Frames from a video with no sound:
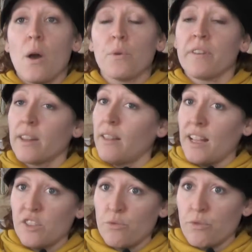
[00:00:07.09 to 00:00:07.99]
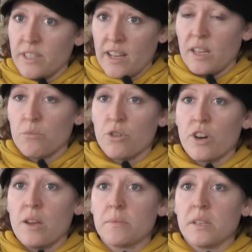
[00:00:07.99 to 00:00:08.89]
We've had lots of recycling
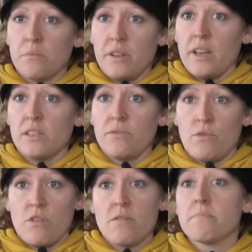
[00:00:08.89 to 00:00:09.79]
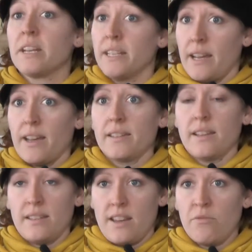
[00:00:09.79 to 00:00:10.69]
programs in place for many decades,
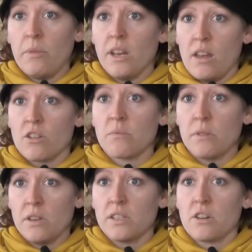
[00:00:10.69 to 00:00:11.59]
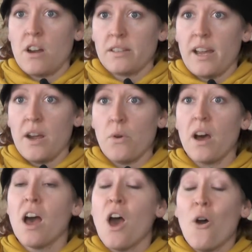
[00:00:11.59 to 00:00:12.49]
as have many other communities across Iowa.